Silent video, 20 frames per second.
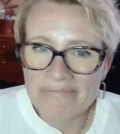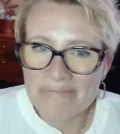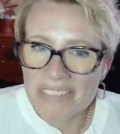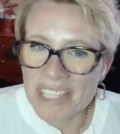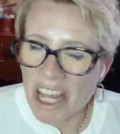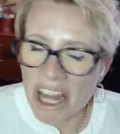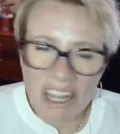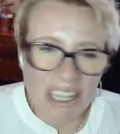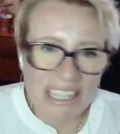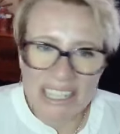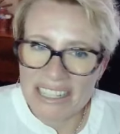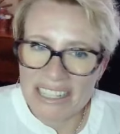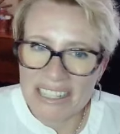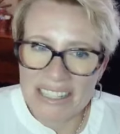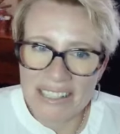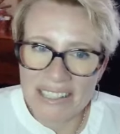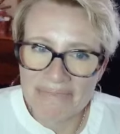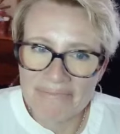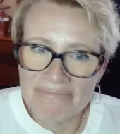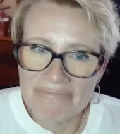That's all it
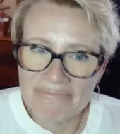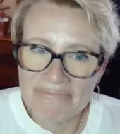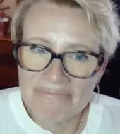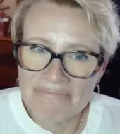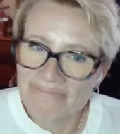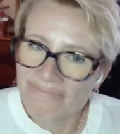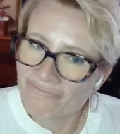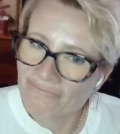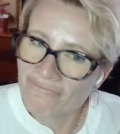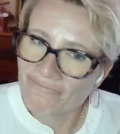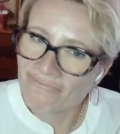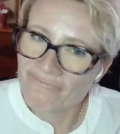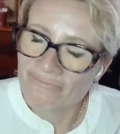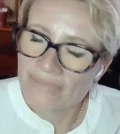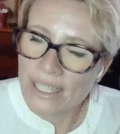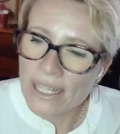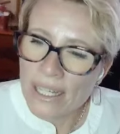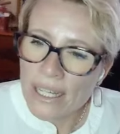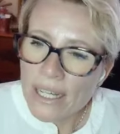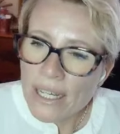
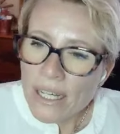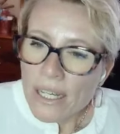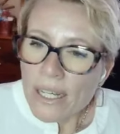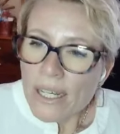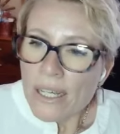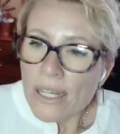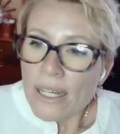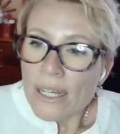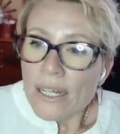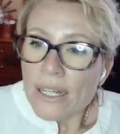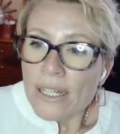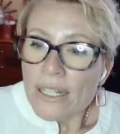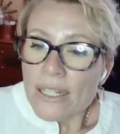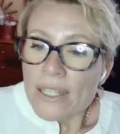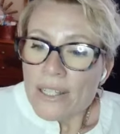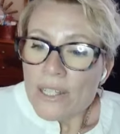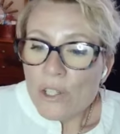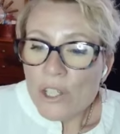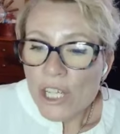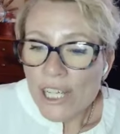is.
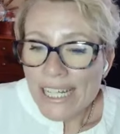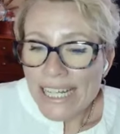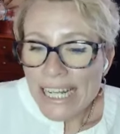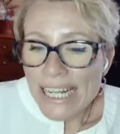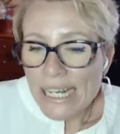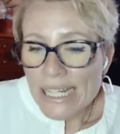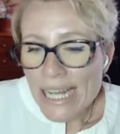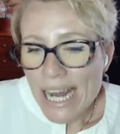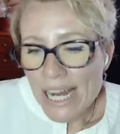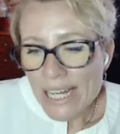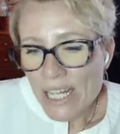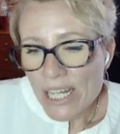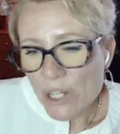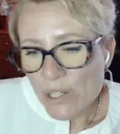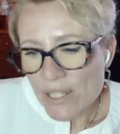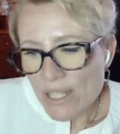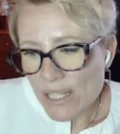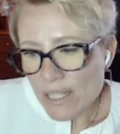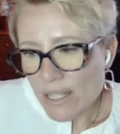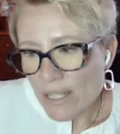So do you need a
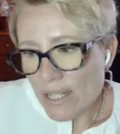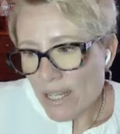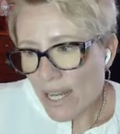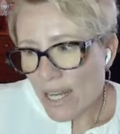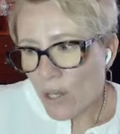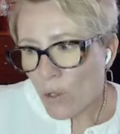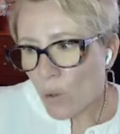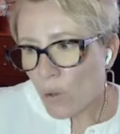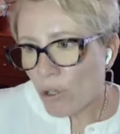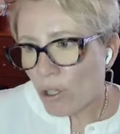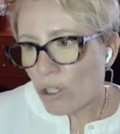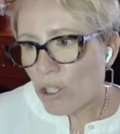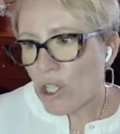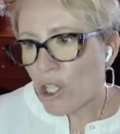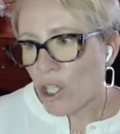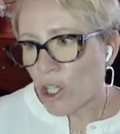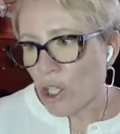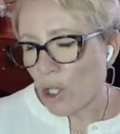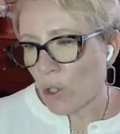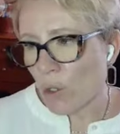diagnosis in order
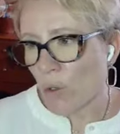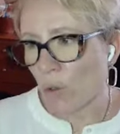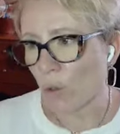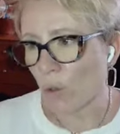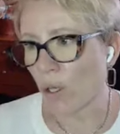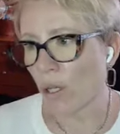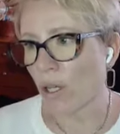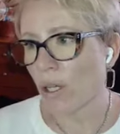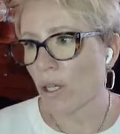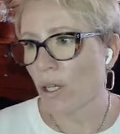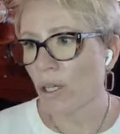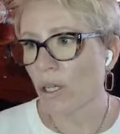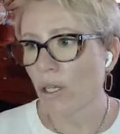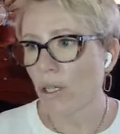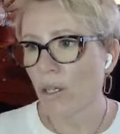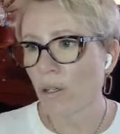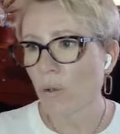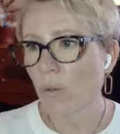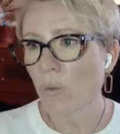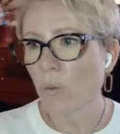to
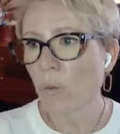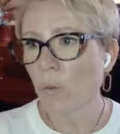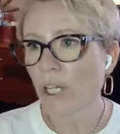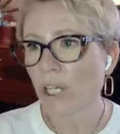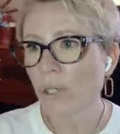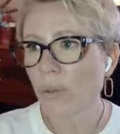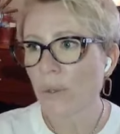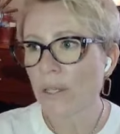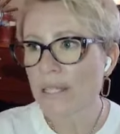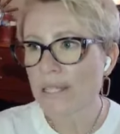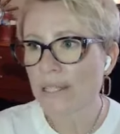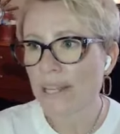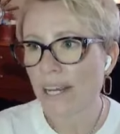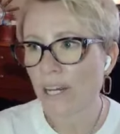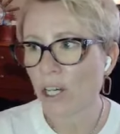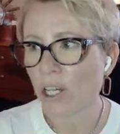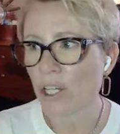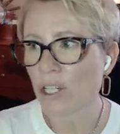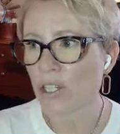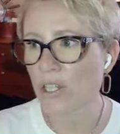work with
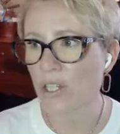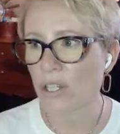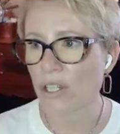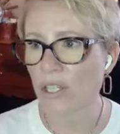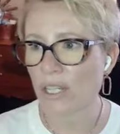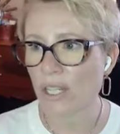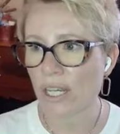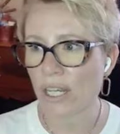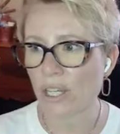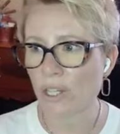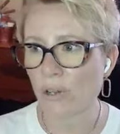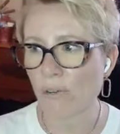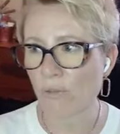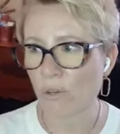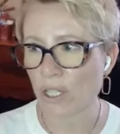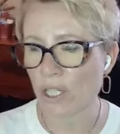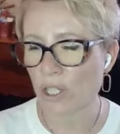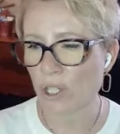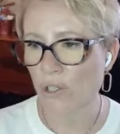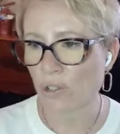singers in your
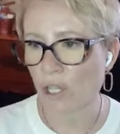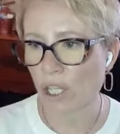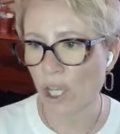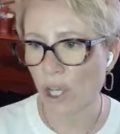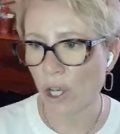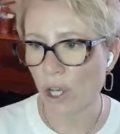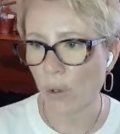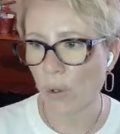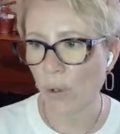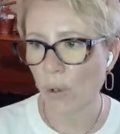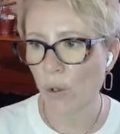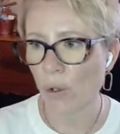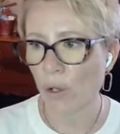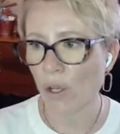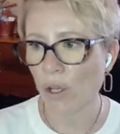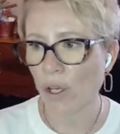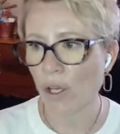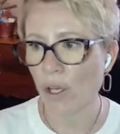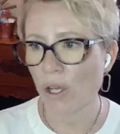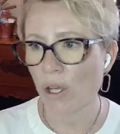voice studio
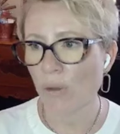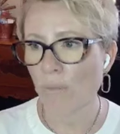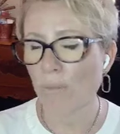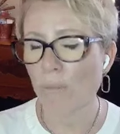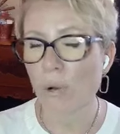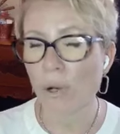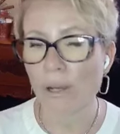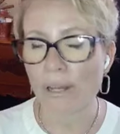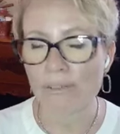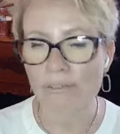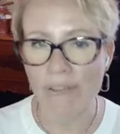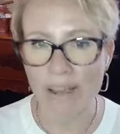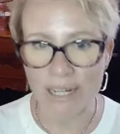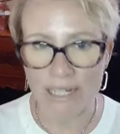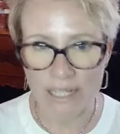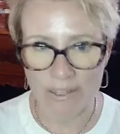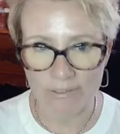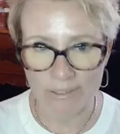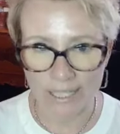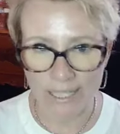more
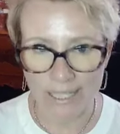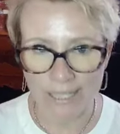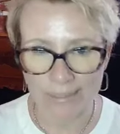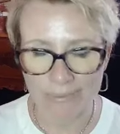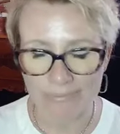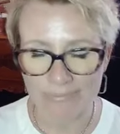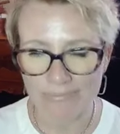effectively?